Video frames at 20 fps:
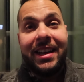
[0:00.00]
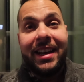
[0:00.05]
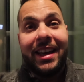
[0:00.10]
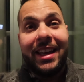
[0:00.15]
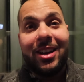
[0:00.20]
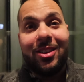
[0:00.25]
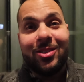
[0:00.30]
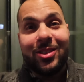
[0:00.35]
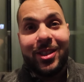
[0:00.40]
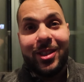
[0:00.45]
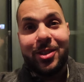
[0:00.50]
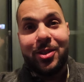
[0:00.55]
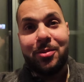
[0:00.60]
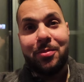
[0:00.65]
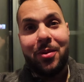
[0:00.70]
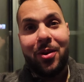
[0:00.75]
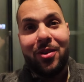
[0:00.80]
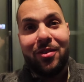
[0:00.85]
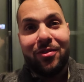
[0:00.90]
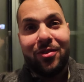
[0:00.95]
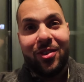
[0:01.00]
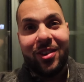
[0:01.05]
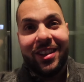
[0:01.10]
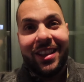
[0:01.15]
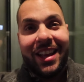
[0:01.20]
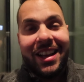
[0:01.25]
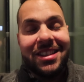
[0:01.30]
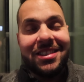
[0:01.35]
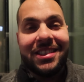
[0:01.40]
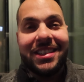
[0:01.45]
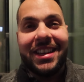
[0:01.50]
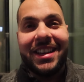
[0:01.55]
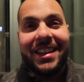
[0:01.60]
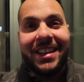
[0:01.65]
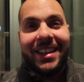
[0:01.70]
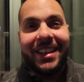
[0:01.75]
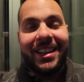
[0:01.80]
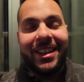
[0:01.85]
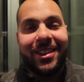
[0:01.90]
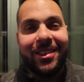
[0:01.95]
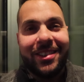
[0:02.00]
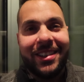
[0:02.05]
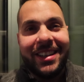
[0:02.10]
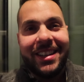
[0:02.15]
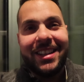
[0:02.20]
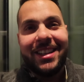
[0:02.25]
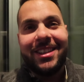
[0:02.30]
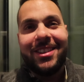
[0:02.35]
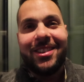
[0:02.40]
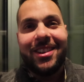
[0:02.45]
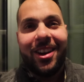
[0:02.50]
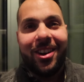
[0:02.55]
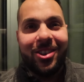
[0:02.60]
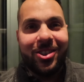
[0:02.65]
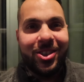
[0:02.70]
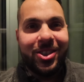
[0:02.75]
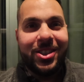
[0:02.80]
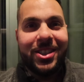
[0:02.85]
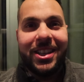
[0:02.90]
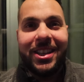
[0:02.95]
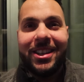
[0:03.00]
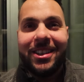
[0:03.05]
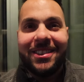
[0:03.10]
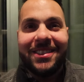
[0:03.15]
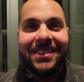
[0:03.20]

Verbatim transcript: and I'll see you tomorrow for our last day here in Argentina.